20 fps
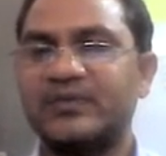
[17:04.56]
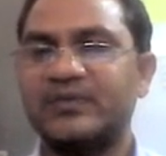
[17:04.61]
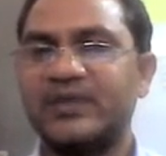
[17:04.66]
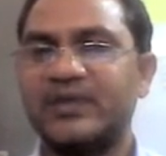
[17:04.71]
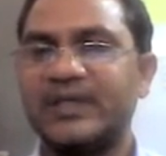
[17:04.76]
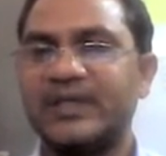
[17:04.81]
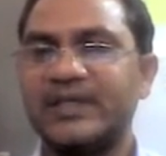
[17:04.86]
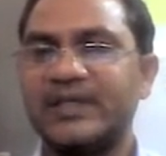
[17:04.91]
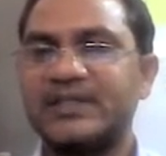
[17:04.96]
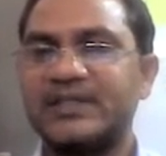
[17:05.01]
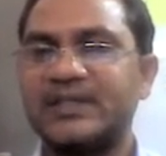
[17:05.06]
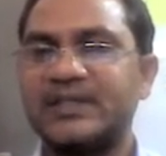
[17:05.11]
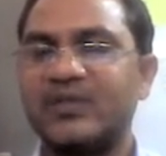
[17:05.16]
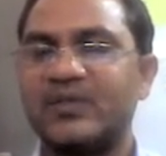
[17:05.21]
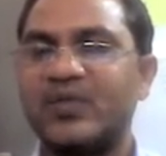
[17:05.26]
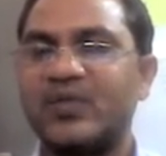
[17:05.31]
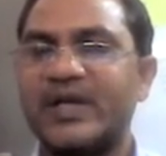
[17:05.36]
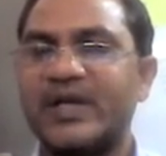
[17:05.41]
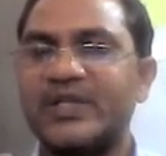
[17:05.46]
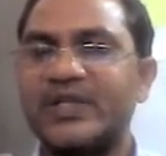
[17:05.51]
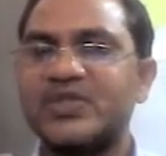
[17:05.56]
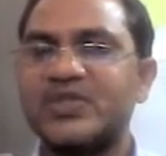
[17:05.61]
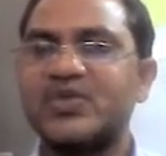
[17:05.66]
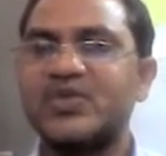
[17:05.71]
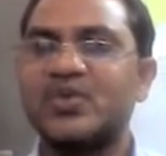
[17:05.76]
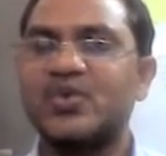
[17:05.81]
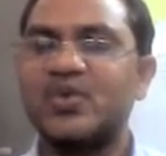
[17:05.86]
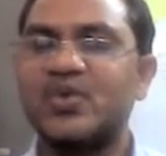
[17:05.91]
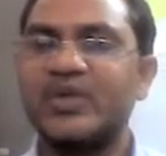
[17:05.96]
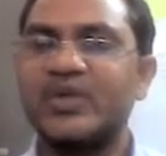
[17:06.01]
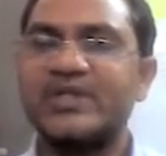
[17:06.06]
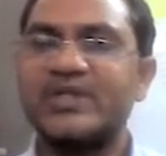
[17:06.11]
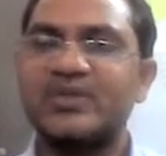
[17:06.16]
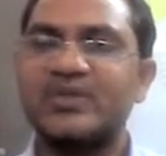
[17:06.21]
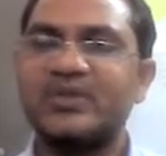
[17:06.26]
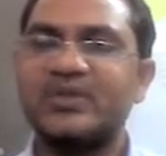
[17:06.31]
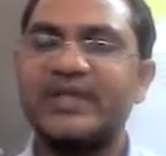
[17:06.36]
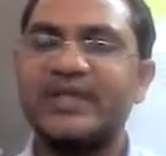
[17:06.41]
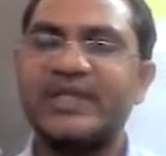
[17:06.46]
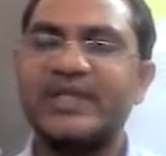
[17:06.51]
is 1 is to 2 is
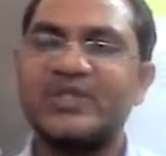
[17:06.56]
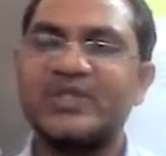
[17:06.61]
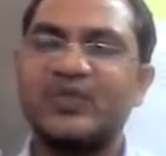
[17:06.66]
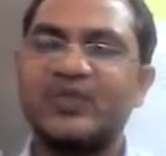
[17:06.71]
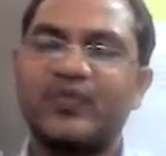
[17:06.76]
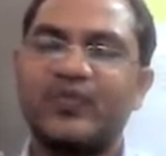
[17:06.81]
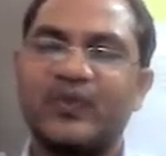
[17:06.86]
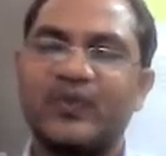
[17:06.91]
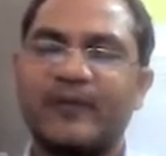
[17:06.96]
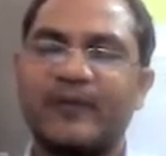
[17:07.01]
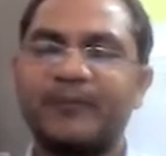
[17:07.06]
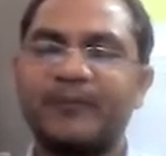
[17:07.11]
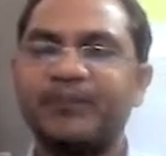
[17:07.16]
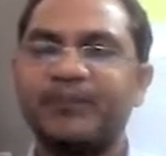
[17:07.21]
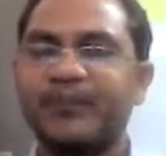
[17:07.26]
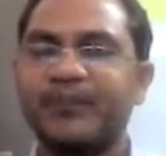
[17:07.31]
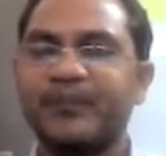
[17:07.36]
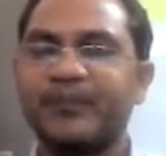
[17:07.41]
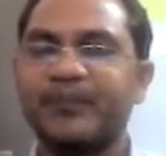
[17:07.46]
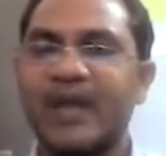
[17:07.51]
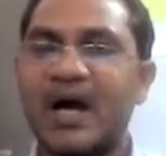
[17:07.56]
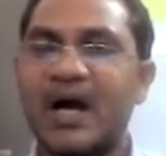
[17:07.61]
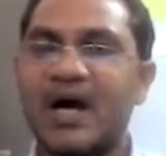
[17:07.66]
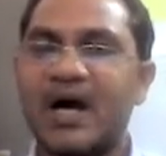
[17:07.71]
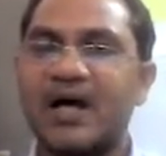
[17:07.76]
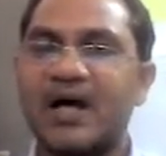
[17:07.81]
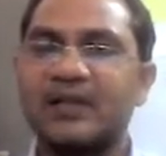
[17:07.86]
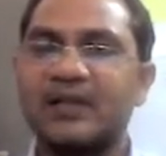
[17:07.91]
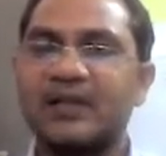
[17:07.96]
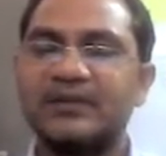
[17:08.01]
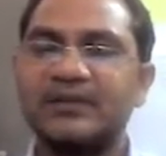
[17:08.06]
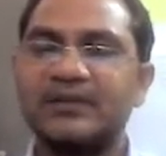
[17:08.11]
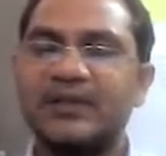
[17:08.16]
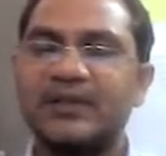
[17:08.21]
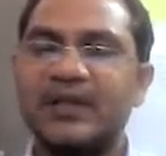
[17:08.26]
to 3 is to 4.